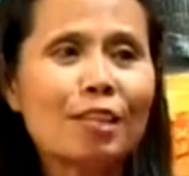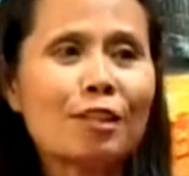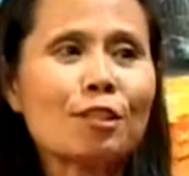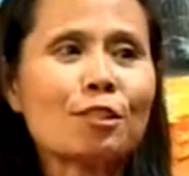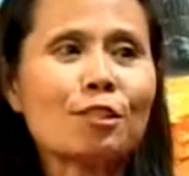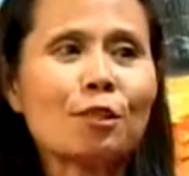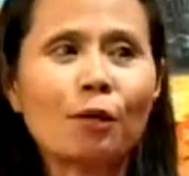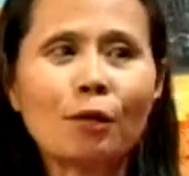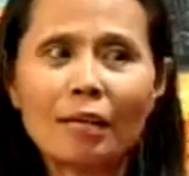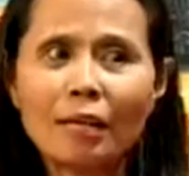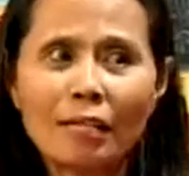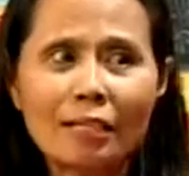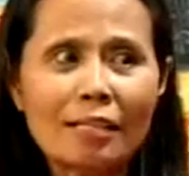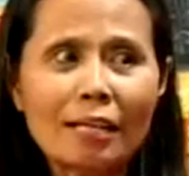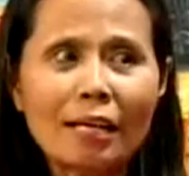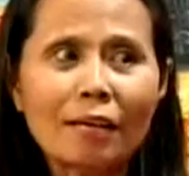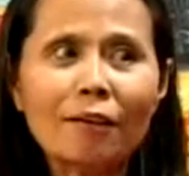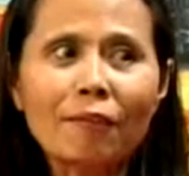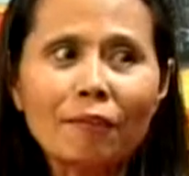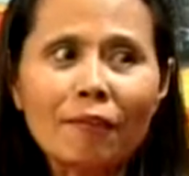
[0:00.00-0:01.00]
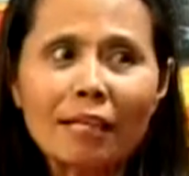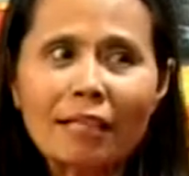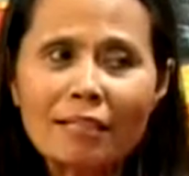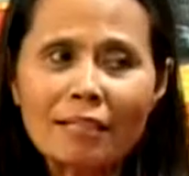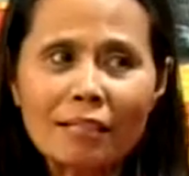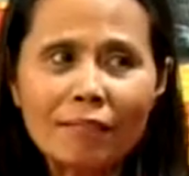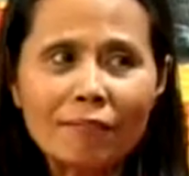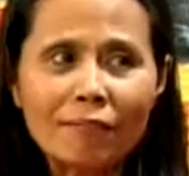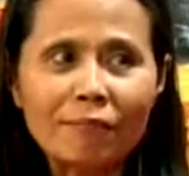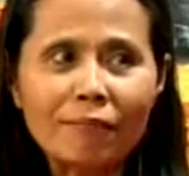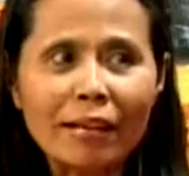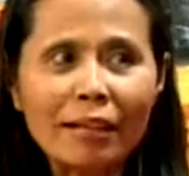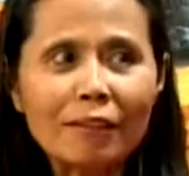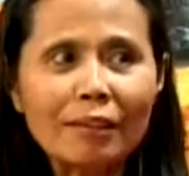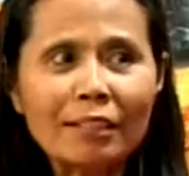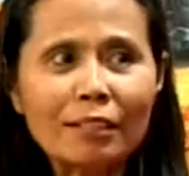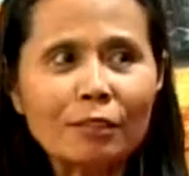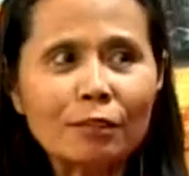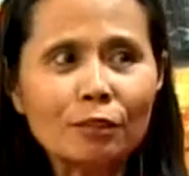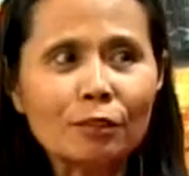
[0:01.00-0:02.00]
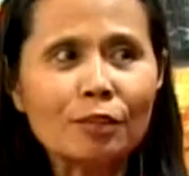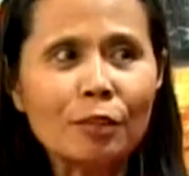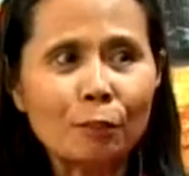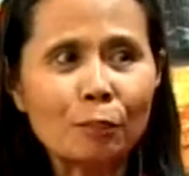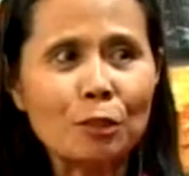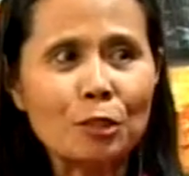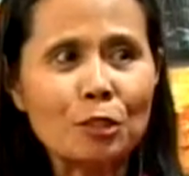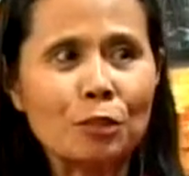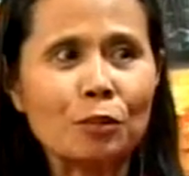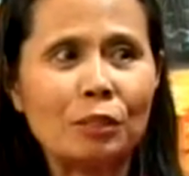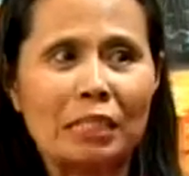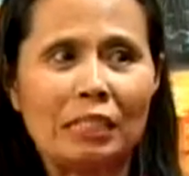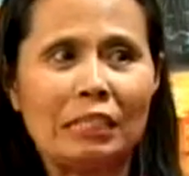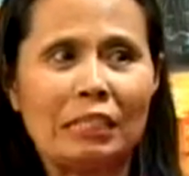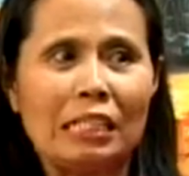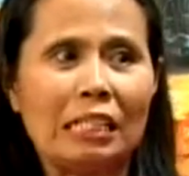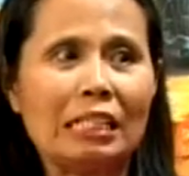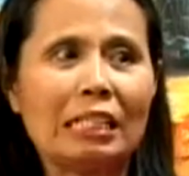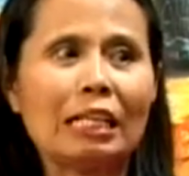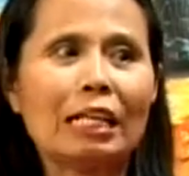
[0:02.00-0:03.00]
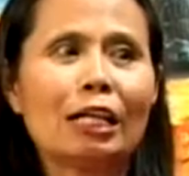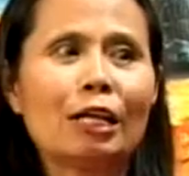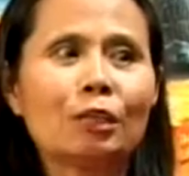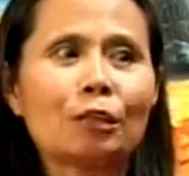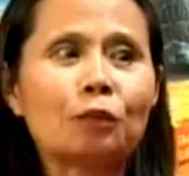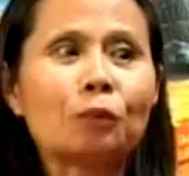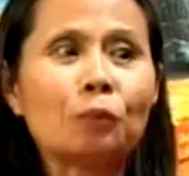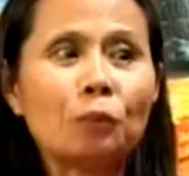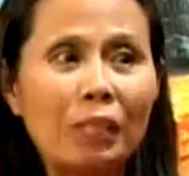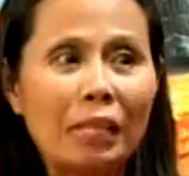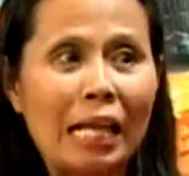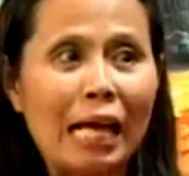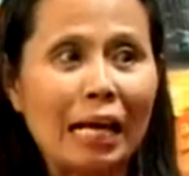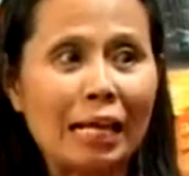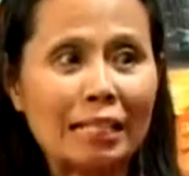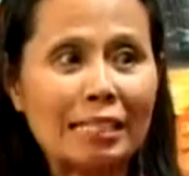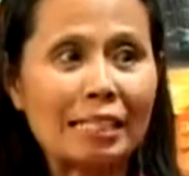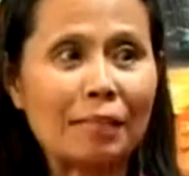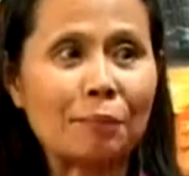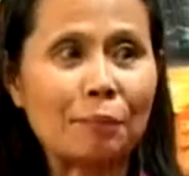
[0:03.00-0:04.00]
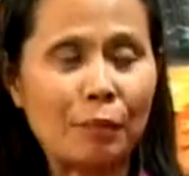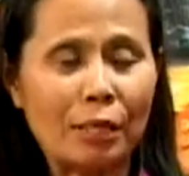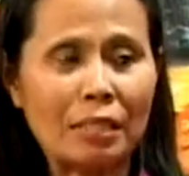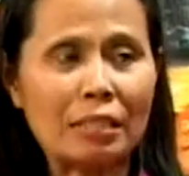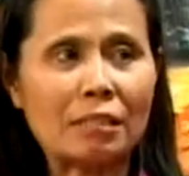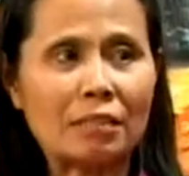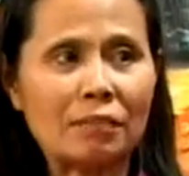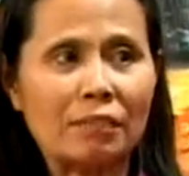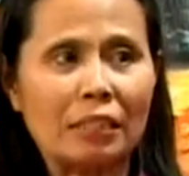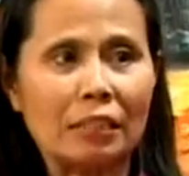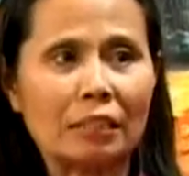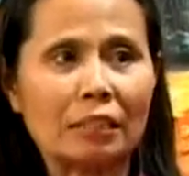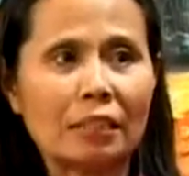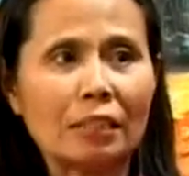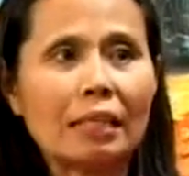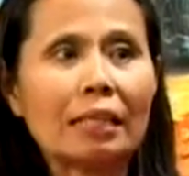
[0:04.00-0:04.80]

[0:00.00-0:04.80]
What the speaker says: So it's a very good opportunity to relax and breastfeed.